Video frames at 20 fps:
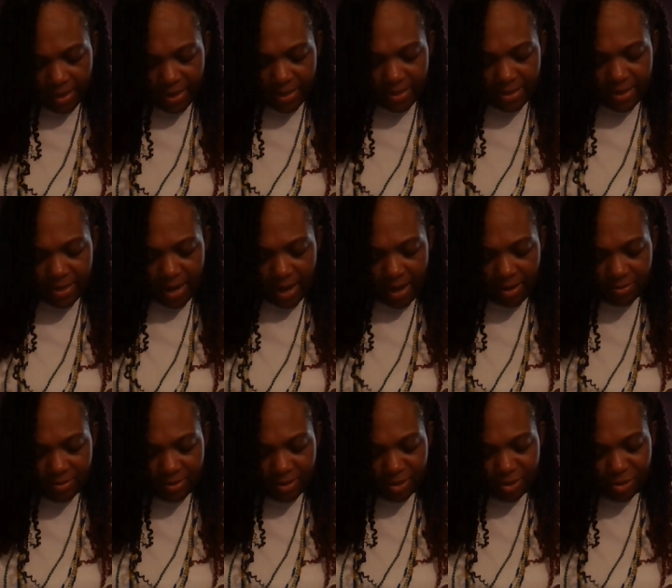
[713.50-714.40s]
Now
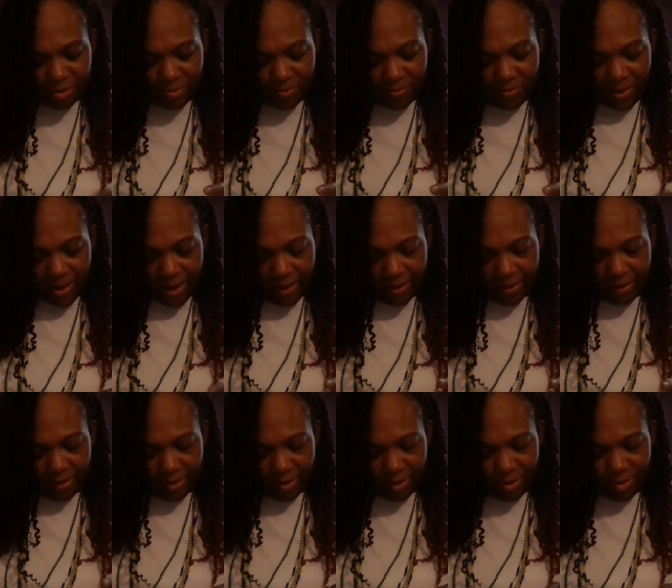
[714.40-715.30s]
that you're back
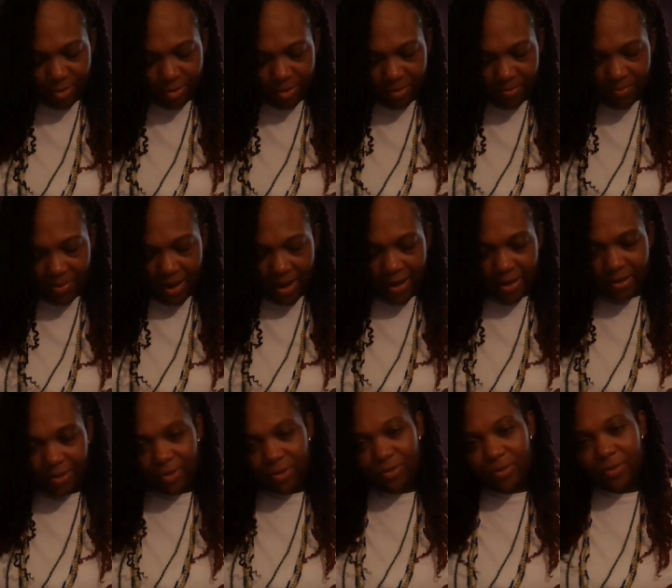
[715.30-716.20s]
in your
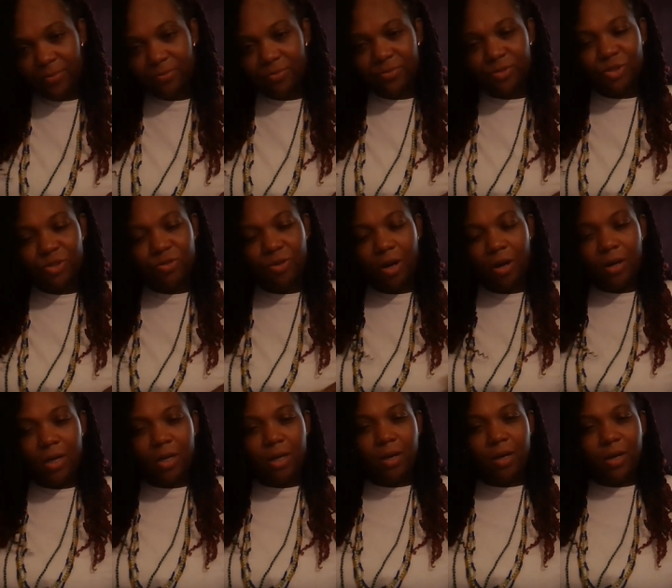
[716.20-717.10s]
body, you done
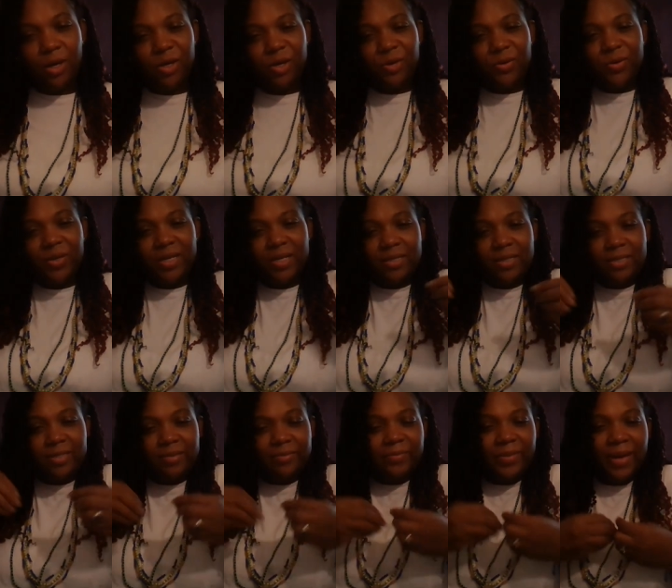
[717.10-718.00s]
drawed all your
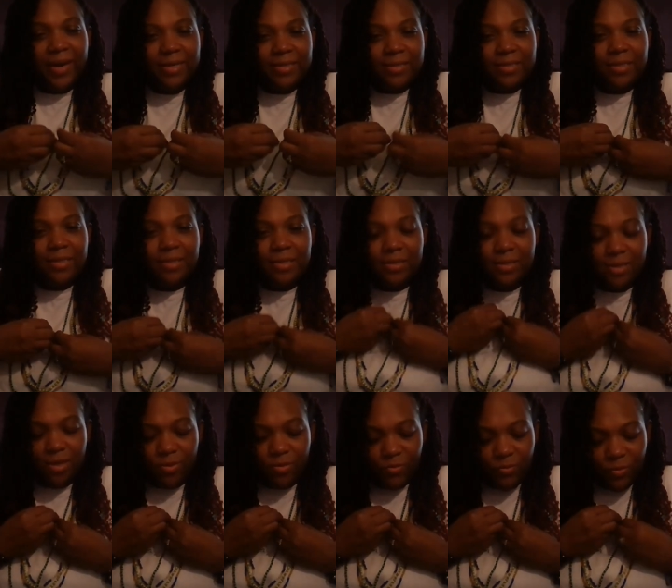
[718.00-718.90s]
energy back to
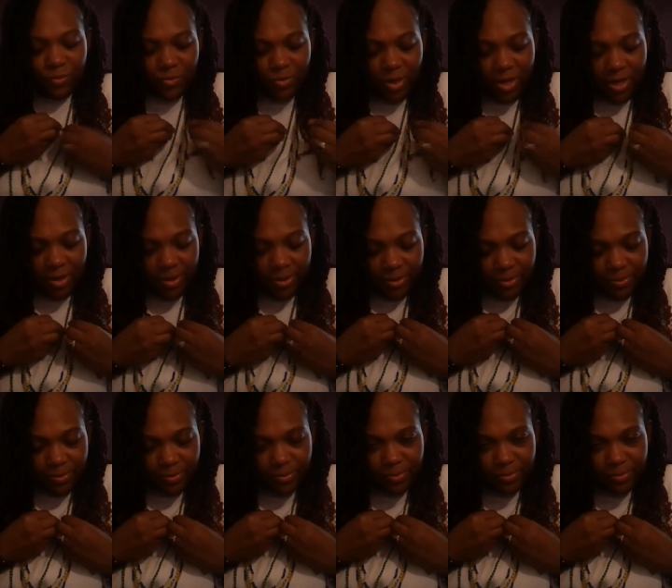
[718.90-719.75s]
yourself. You here.